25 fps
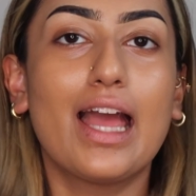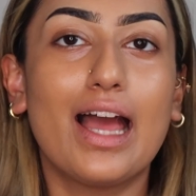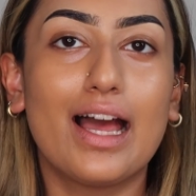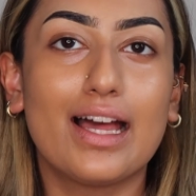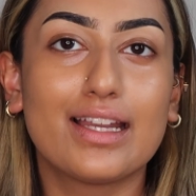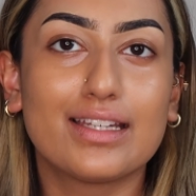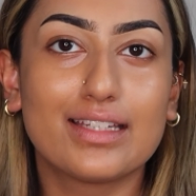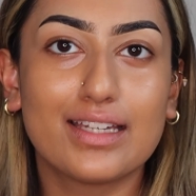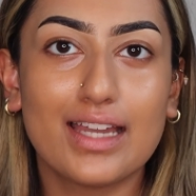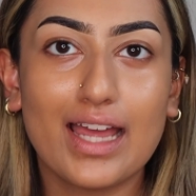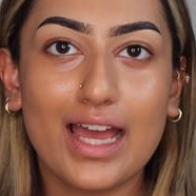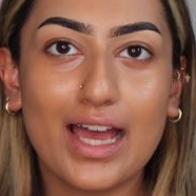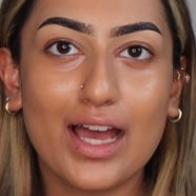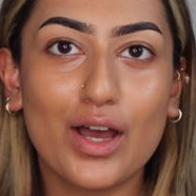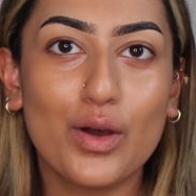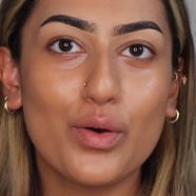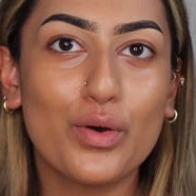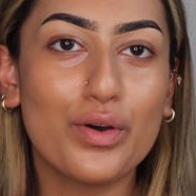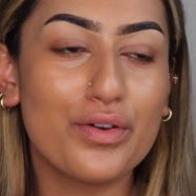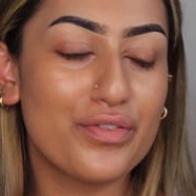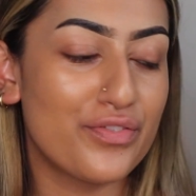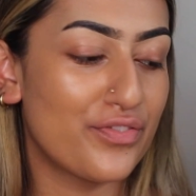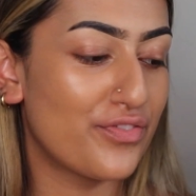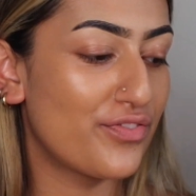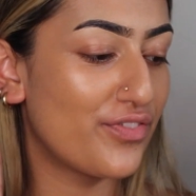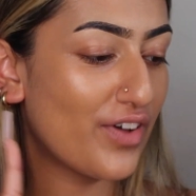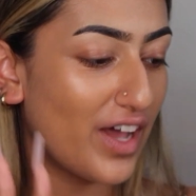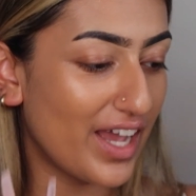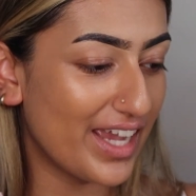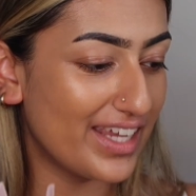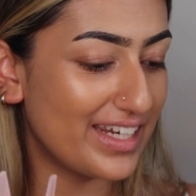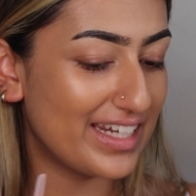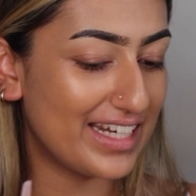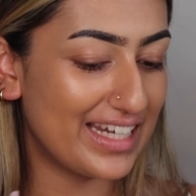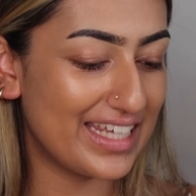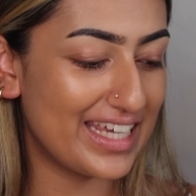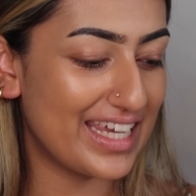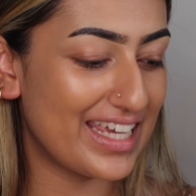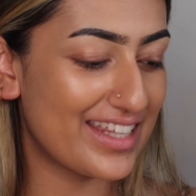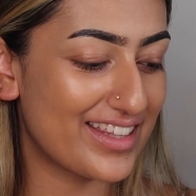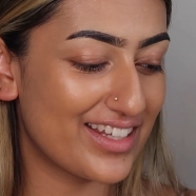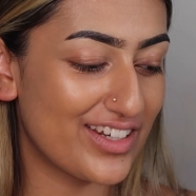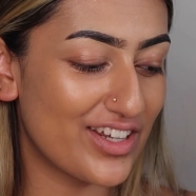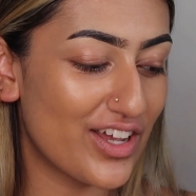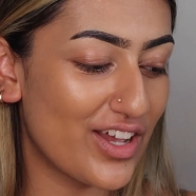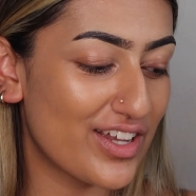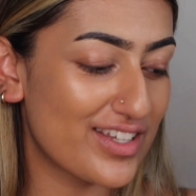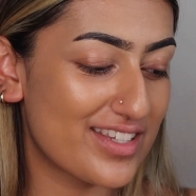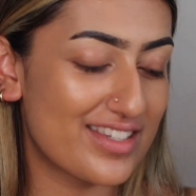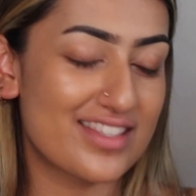And now, finally, the
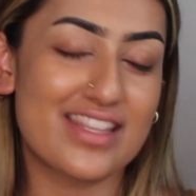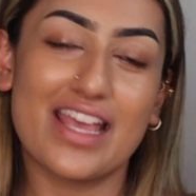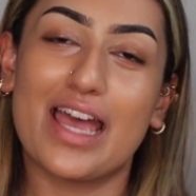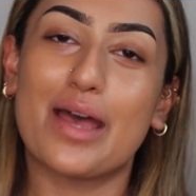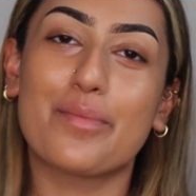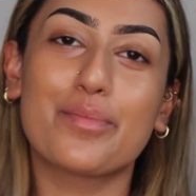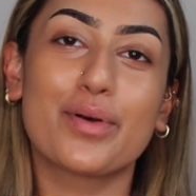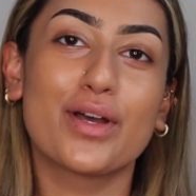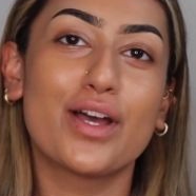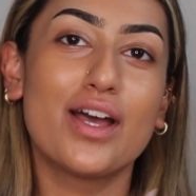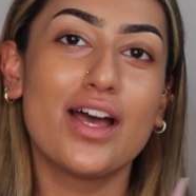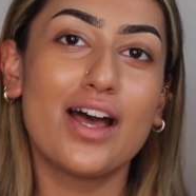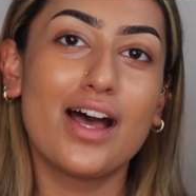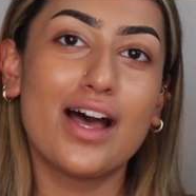last step.